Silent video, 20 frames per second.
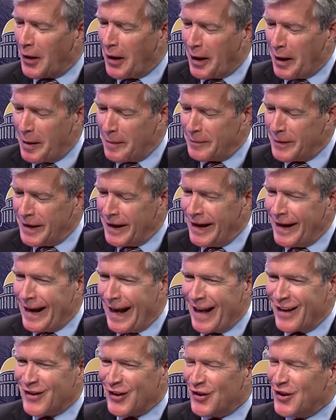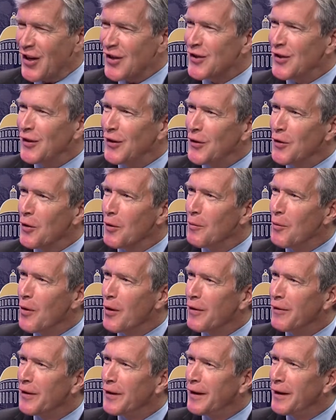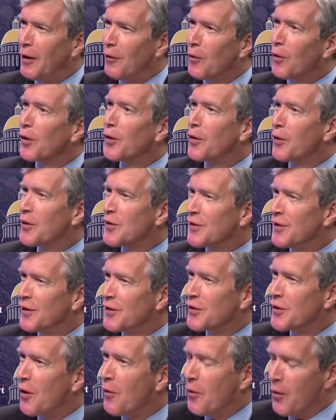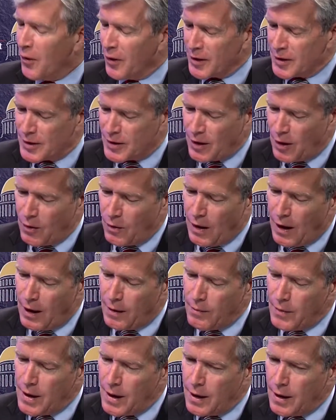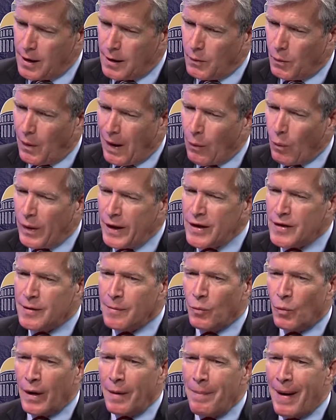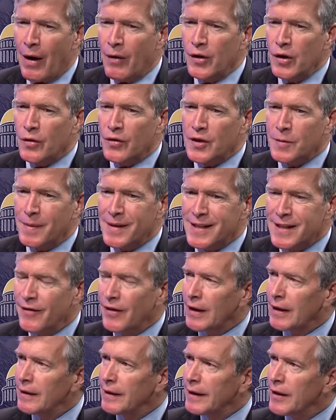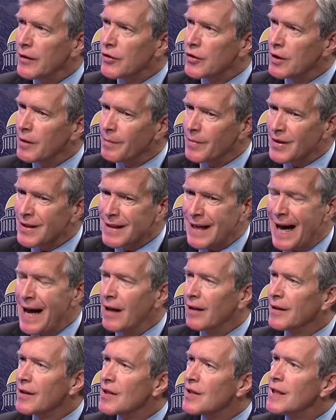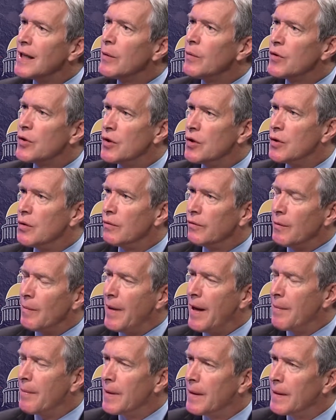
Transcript: and suggesting that you're more of a workhorse than a show horse. So what about your specific leadership style distinguishes you from them?